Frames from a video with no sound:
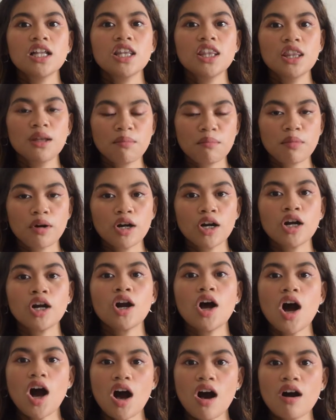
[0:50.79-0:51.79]
number
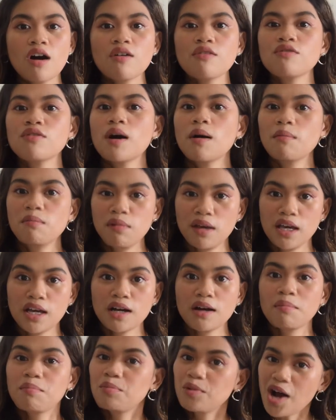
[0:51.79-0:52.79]
of
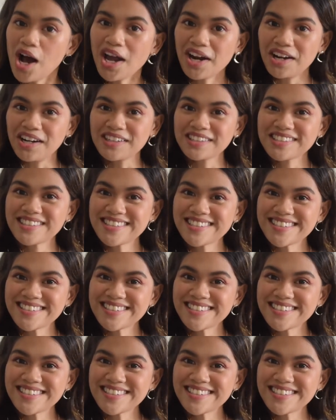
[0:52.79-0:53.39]
makeup products.